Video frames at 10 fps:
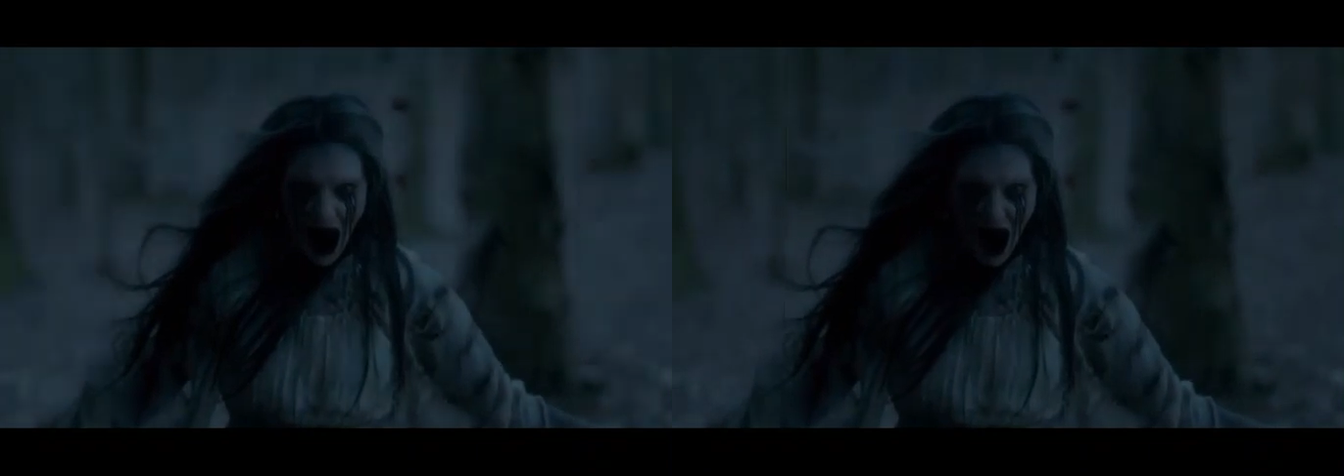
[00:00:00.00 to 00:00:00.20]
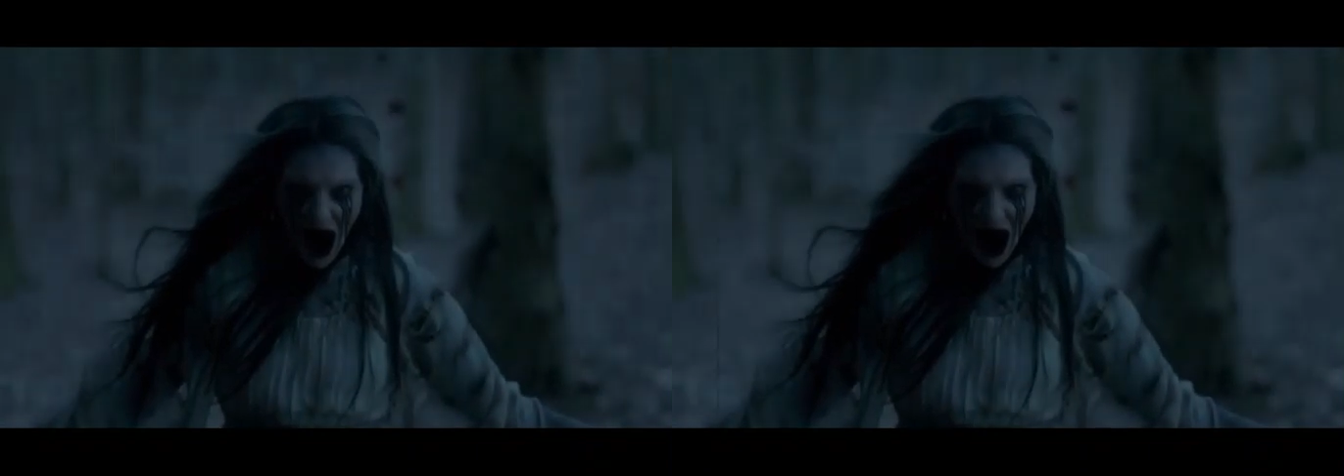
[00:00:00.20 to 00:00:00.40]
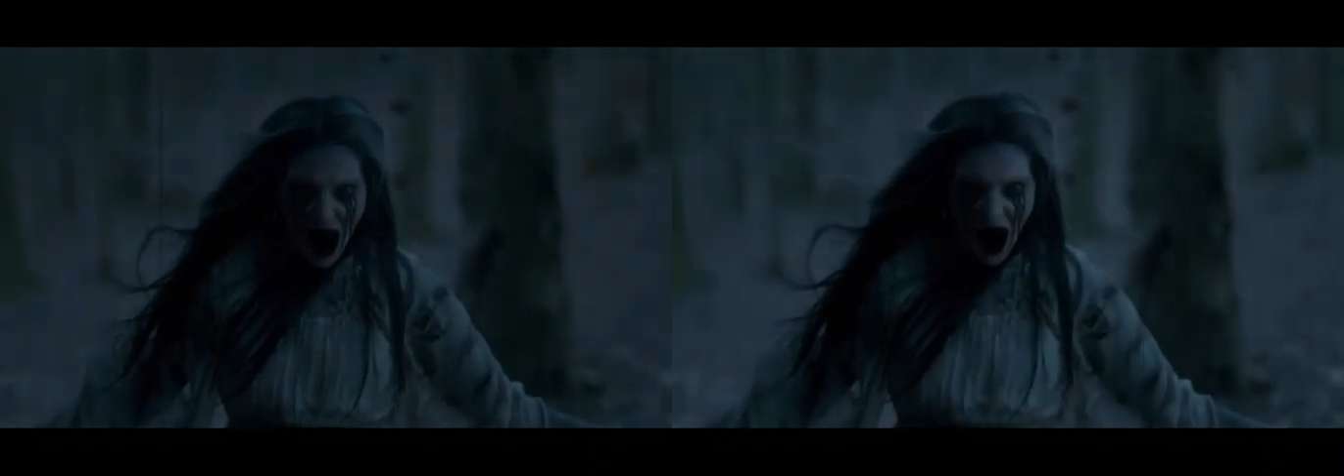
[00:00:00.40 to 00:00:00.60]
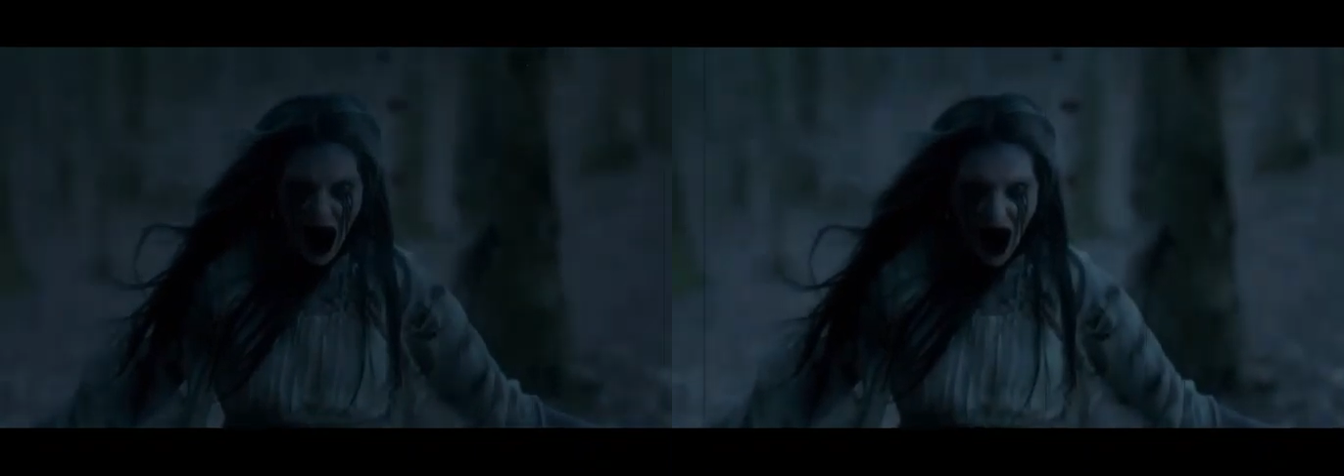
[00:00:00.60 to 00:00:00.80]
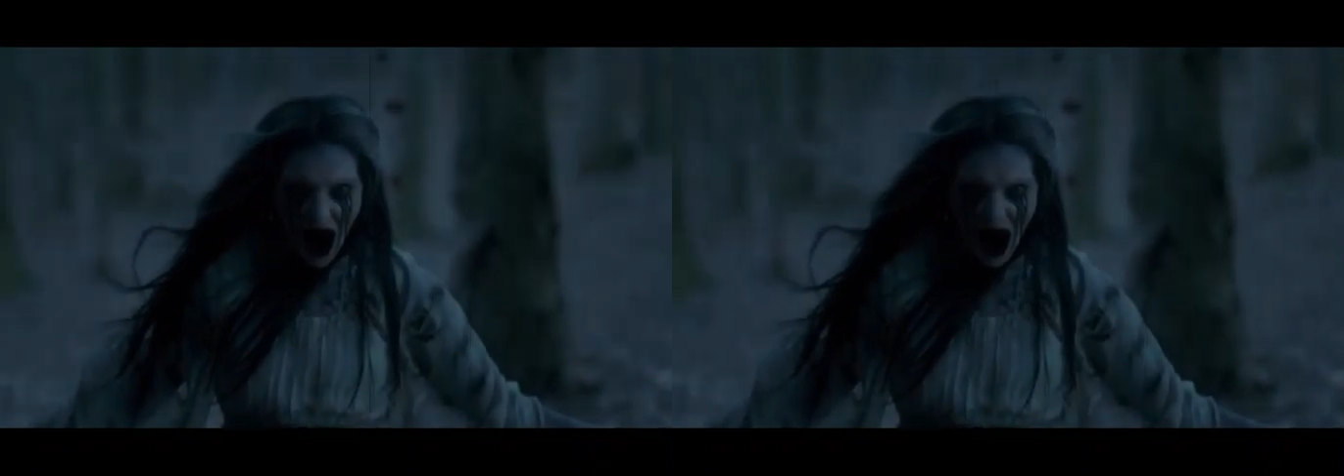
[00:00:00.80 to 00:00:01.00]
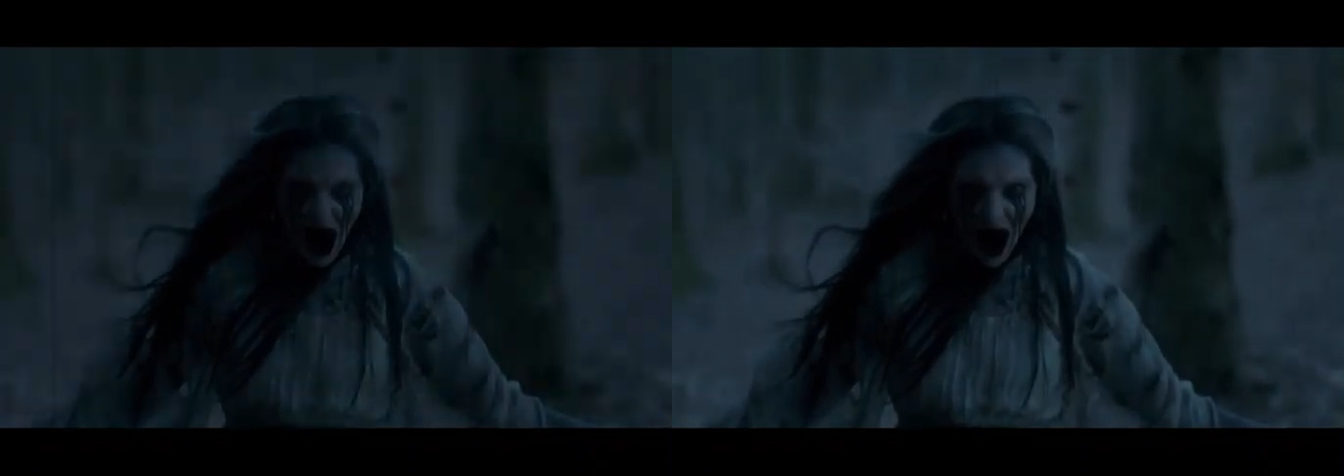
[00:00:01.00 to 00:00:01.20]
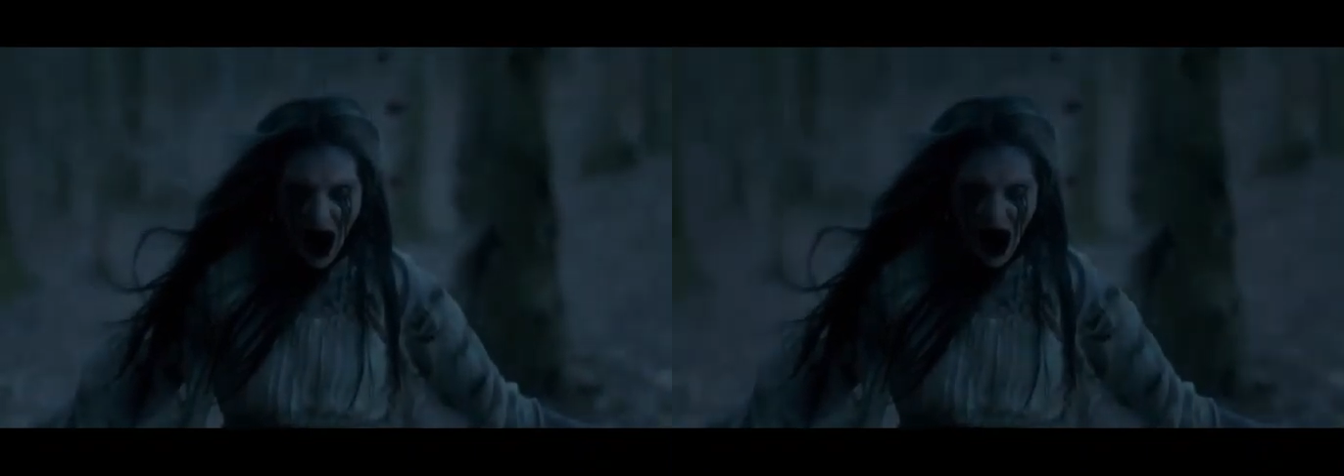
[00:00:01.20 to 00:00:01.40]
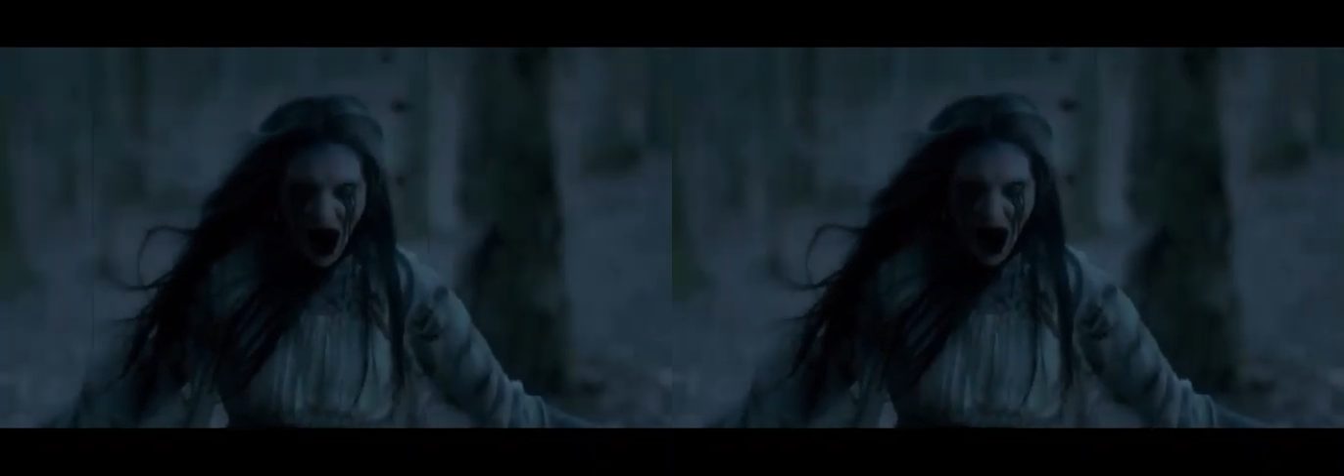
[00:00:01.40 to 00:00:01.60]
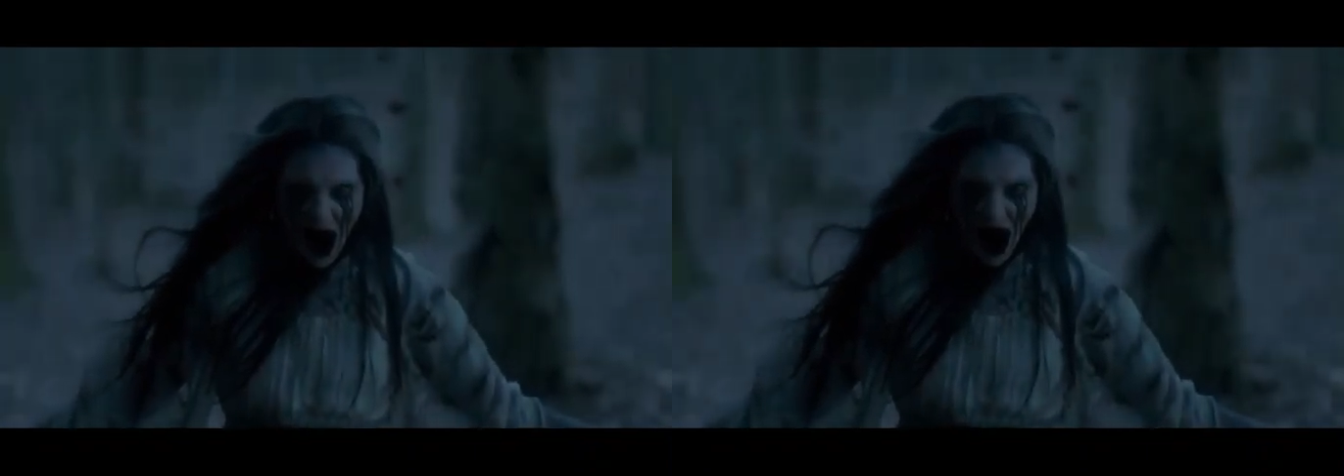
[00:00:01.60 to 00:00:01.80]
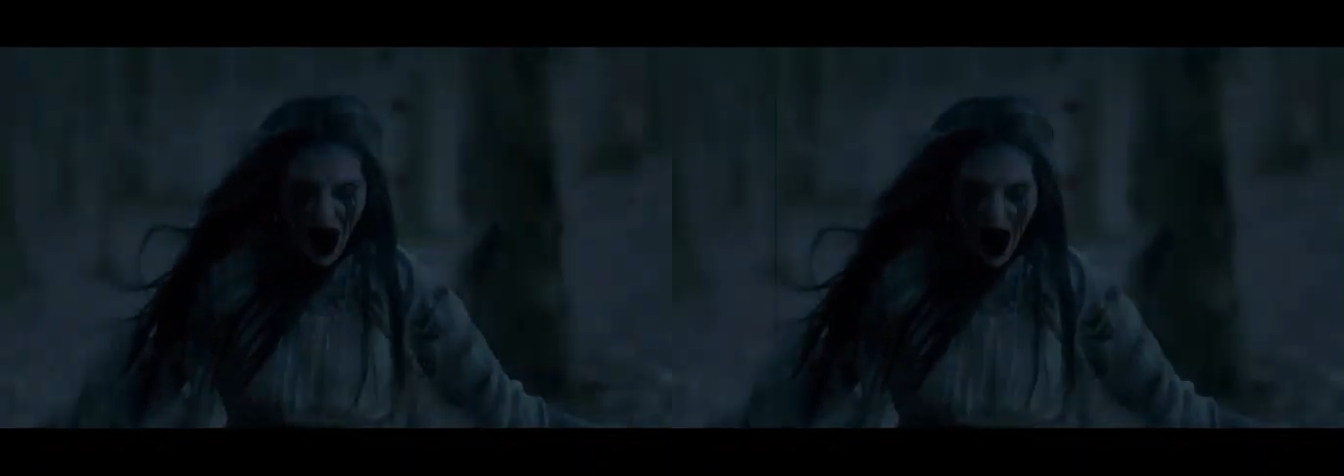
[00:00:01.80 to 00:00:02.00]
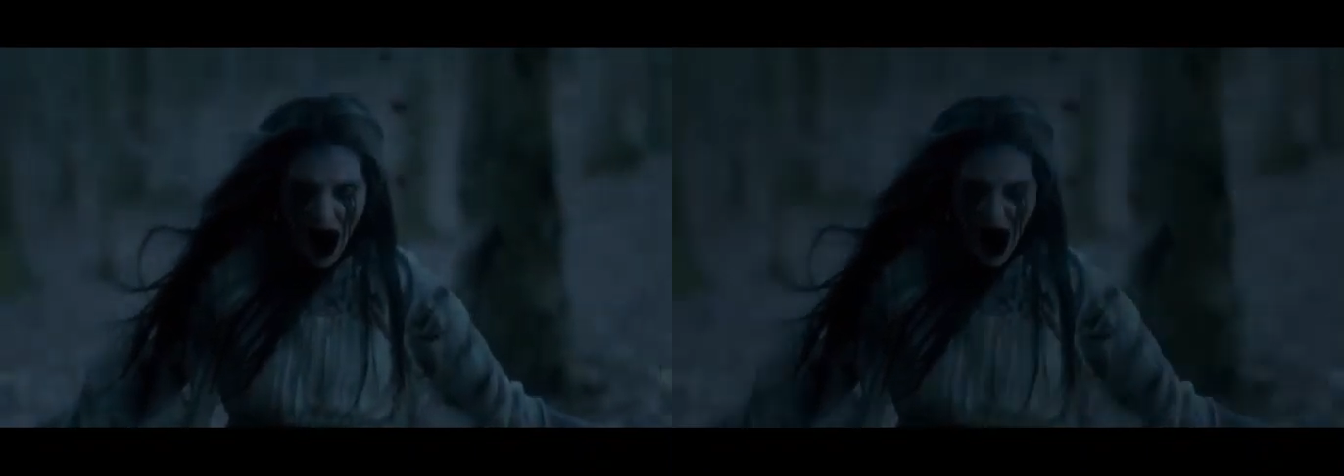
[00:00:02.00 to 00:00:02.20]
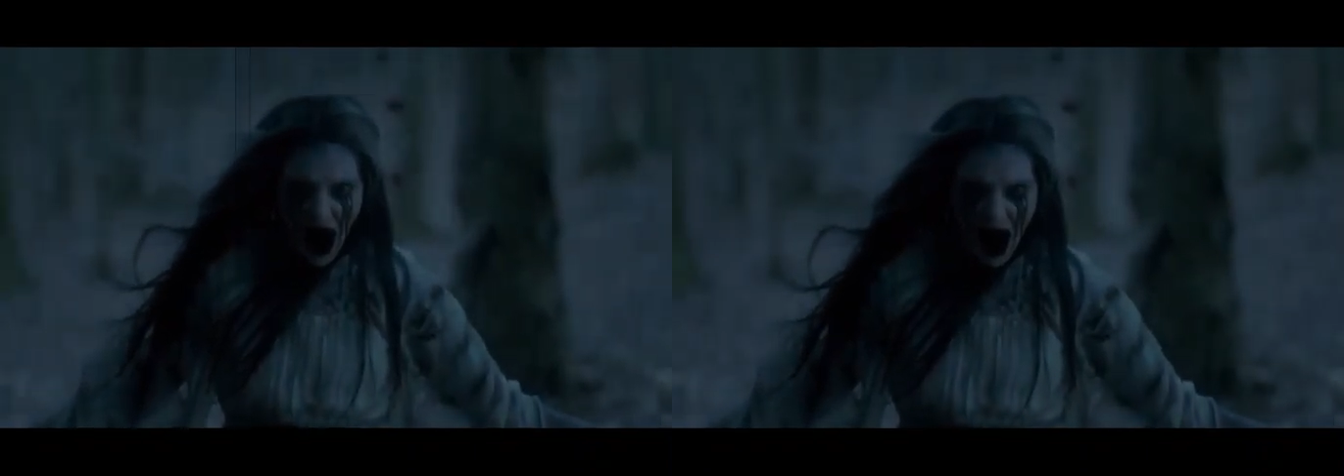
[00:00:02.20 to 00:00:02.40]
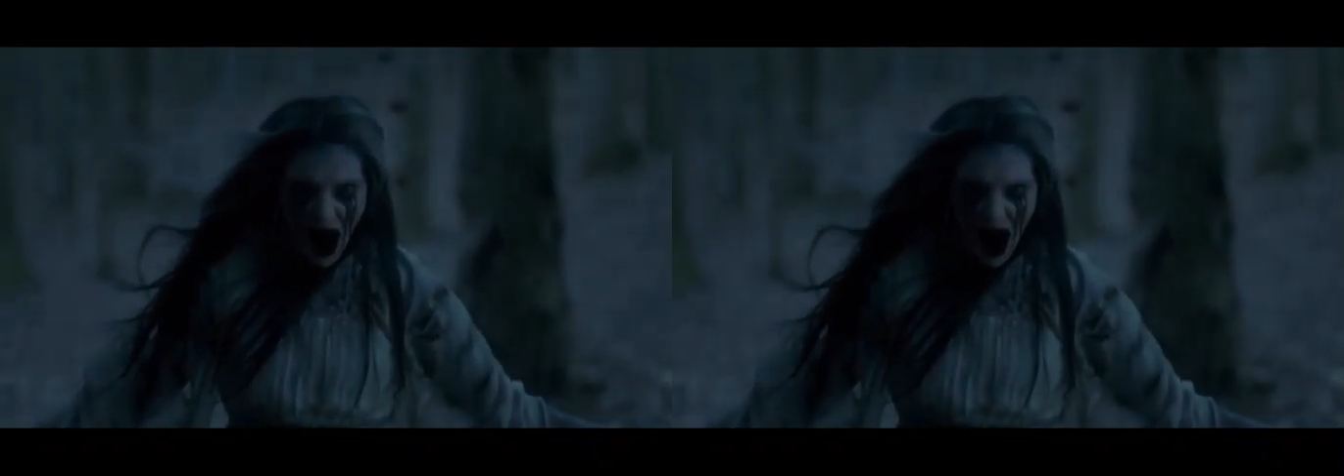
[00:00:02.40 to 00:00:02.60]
The banshee embodies the essence of grief